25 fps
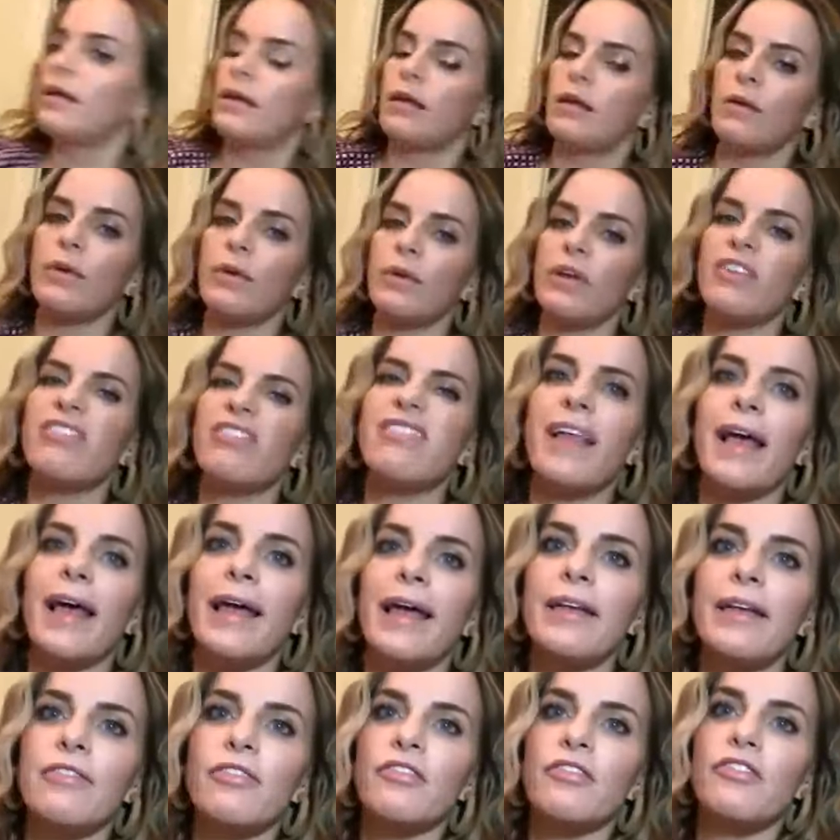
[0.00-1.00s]
We're
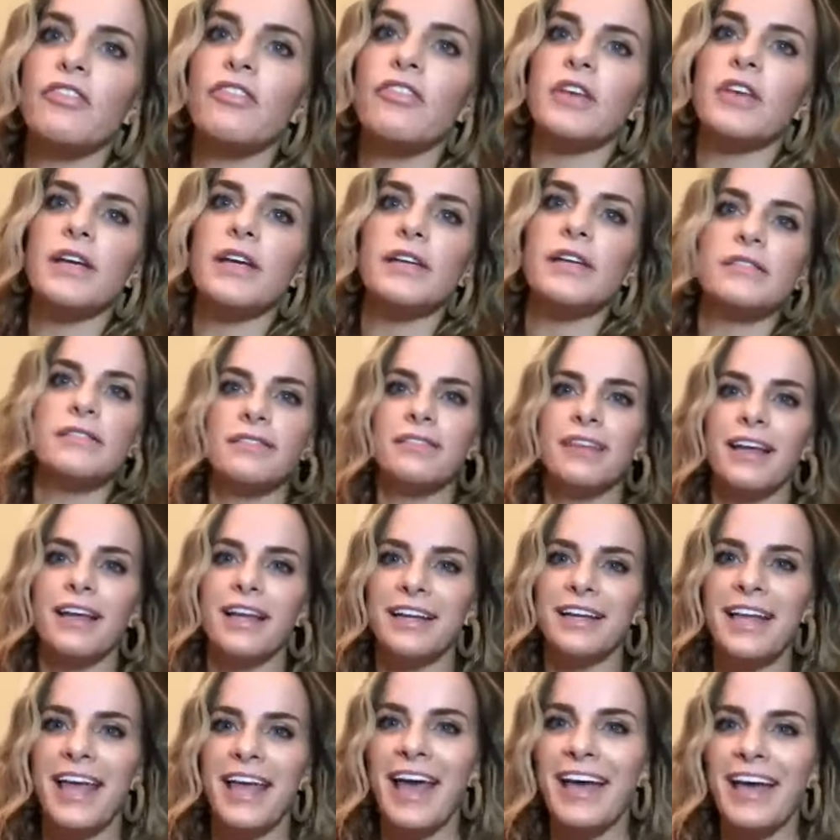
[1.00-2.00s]
flying through this, and
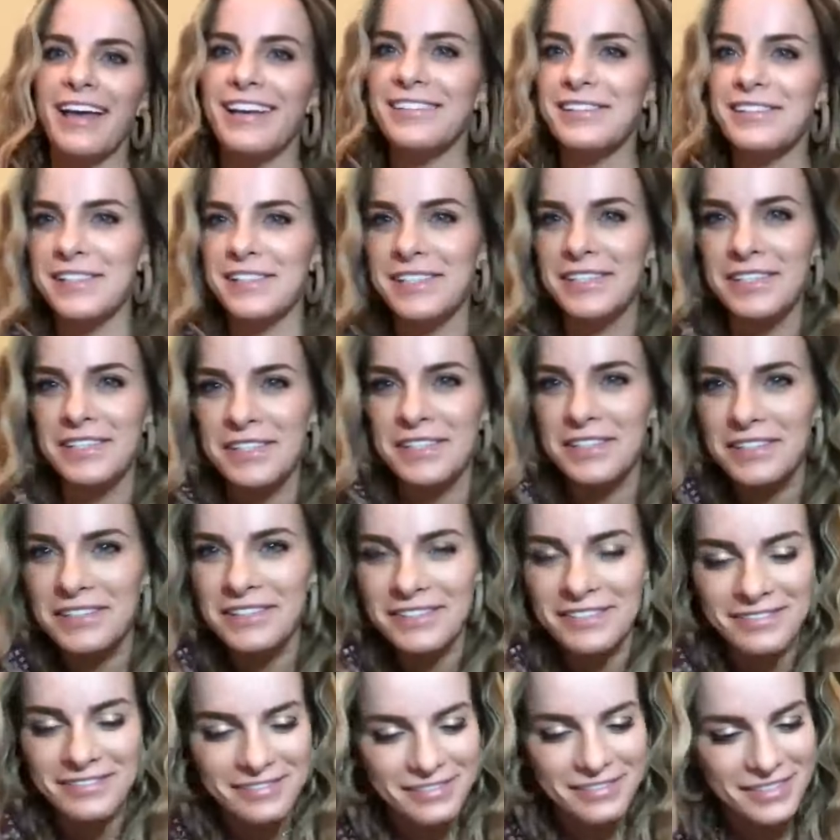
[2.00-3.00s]
yet it's still
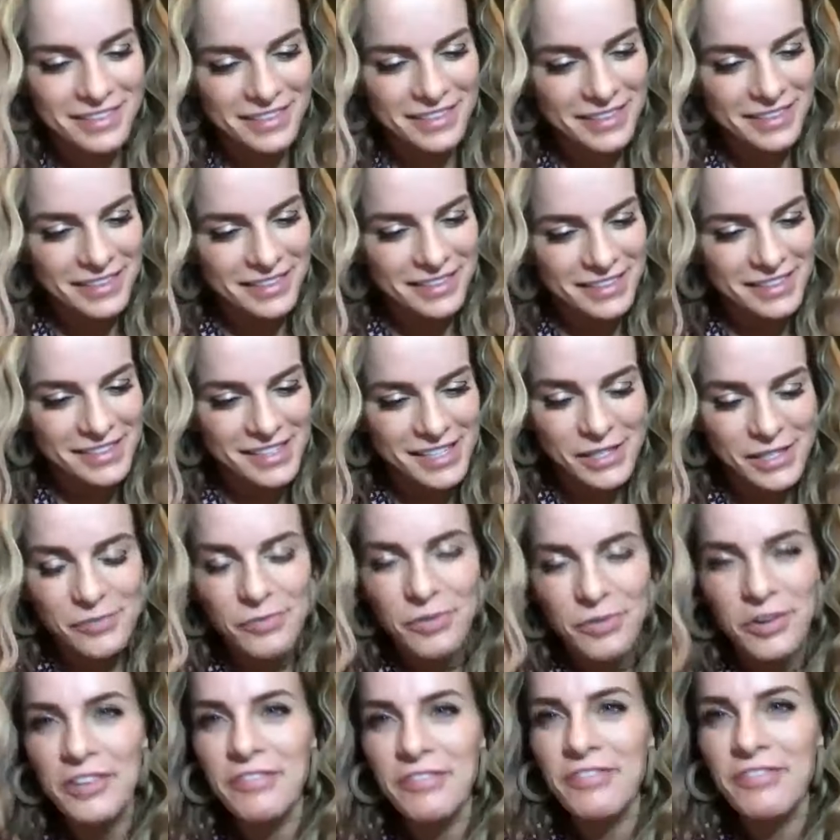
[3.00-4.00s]

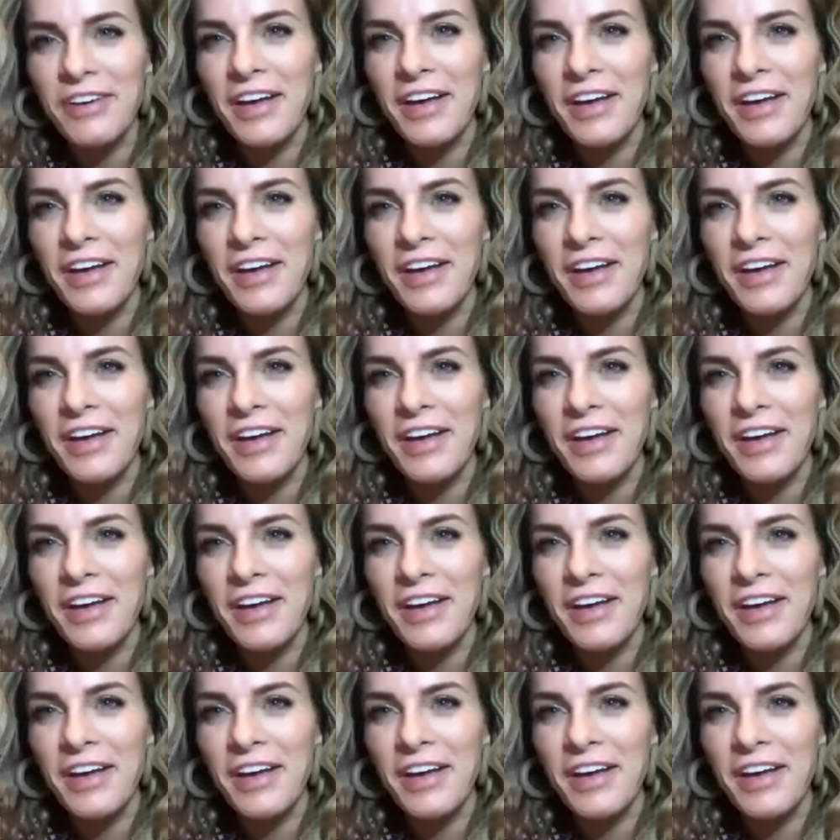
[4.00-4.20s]
6:45.